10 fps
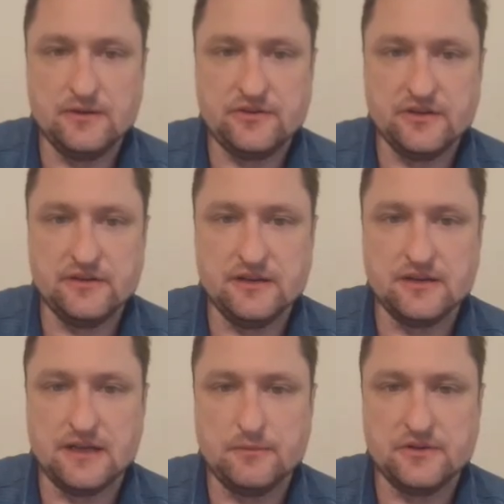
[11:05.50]
cilia and
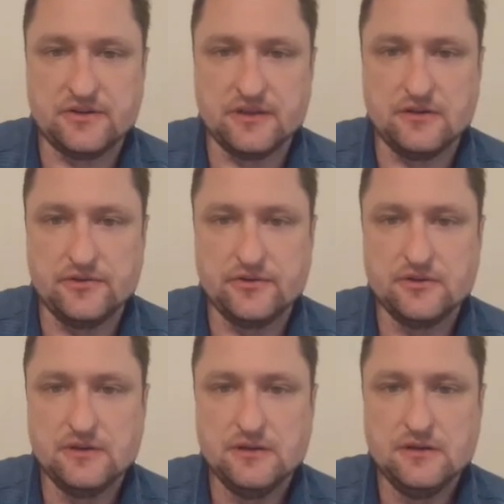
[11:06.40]
goblet cells,
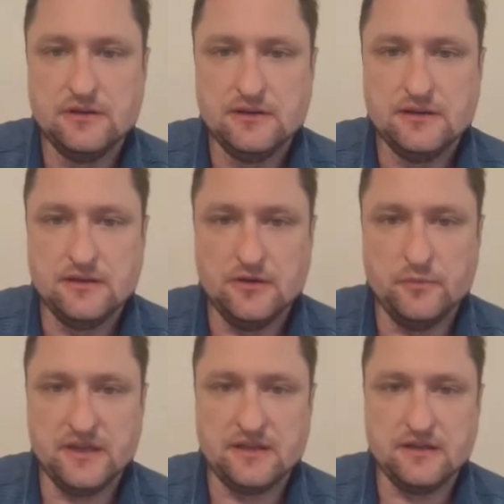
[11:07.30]

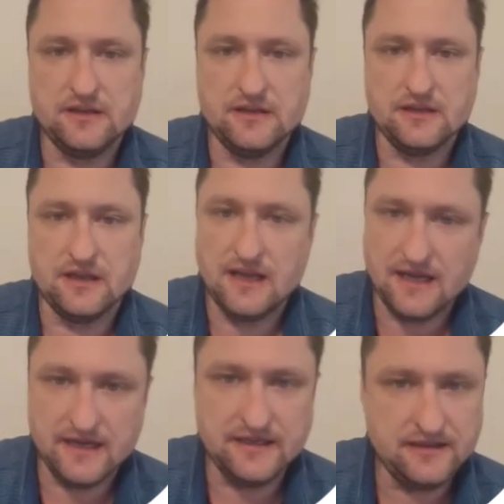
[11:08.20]
making it
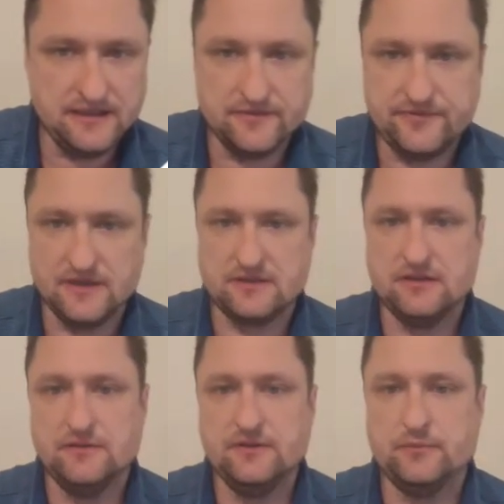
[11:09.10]
highly
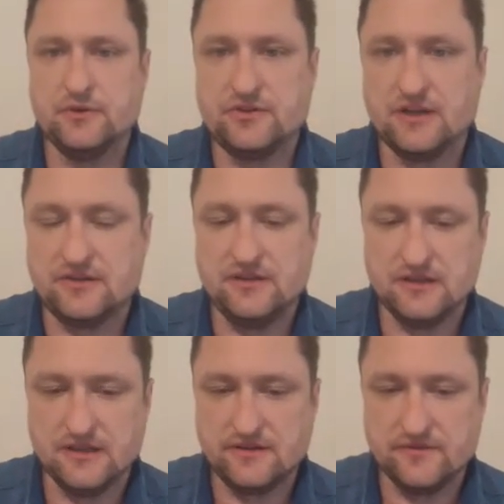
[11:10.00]
effective in protecting
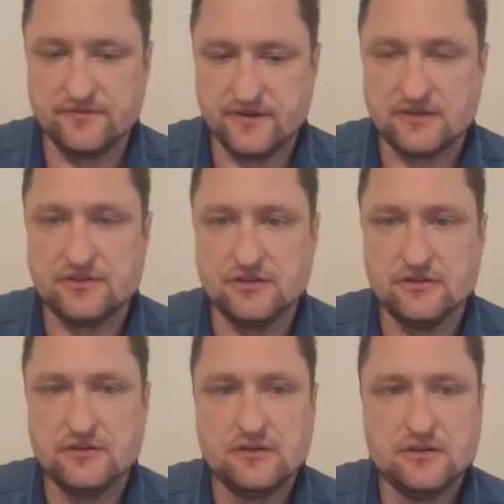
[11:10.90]
against infection.
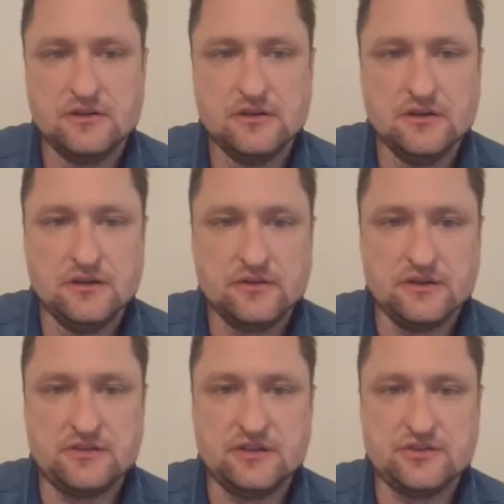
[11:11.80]

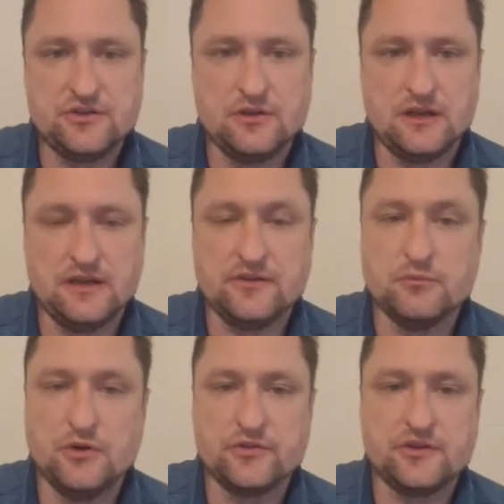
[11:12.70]
This tissue lines
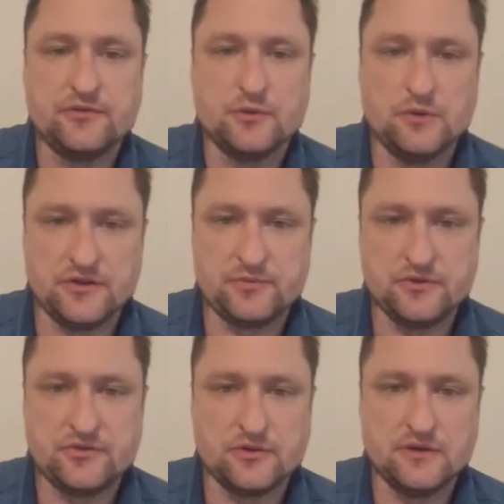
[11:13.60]
most of your
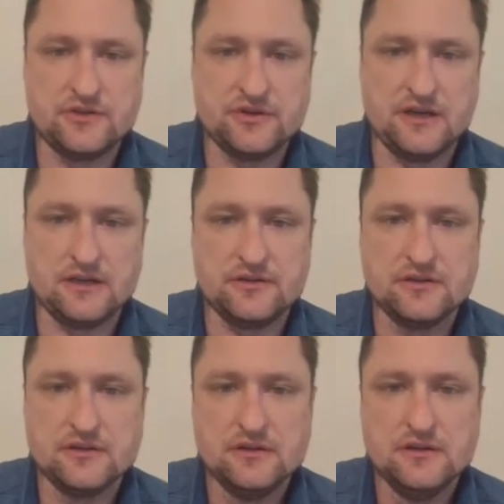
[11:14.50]
respiratory tract,
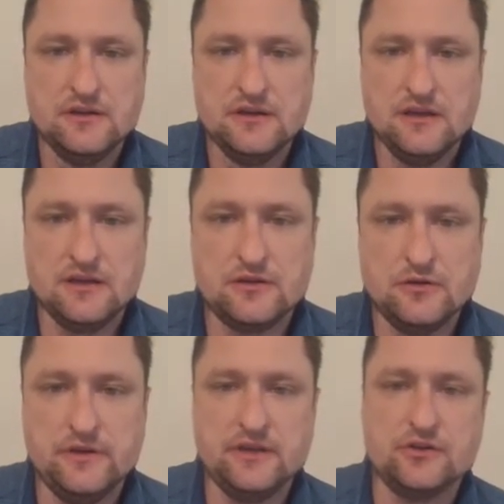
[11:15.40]

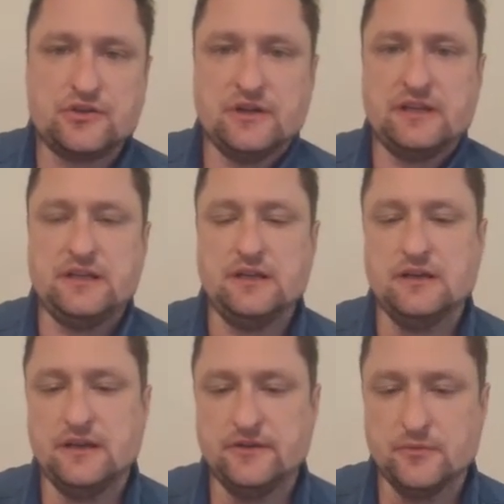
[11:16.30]
including your
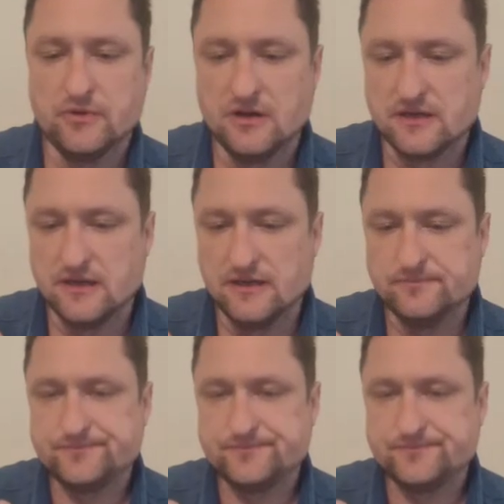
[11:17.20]
trachea and your bronchi.